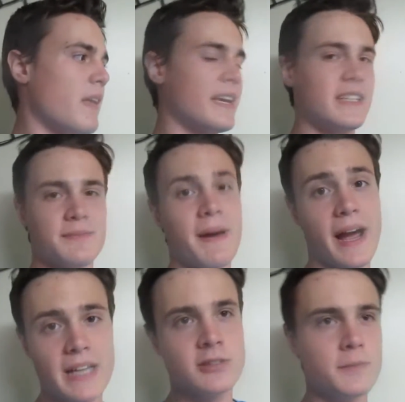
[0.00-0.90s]
Like, it's my
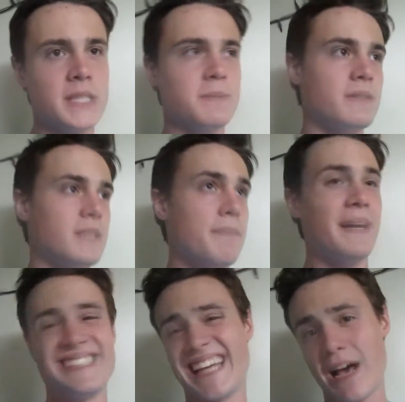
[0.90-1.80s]
high school baseball team.
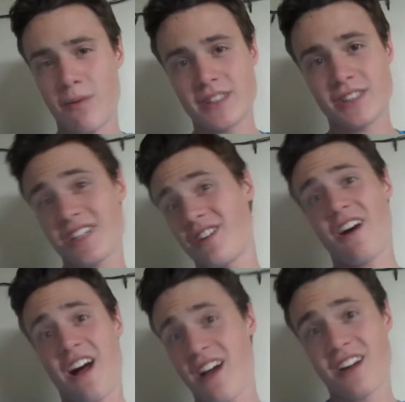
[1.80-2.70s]
My dad wants to go.
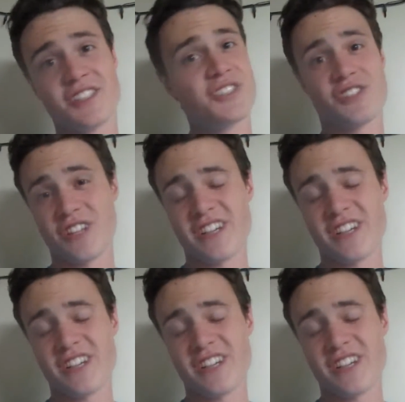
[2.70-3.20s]
I honestly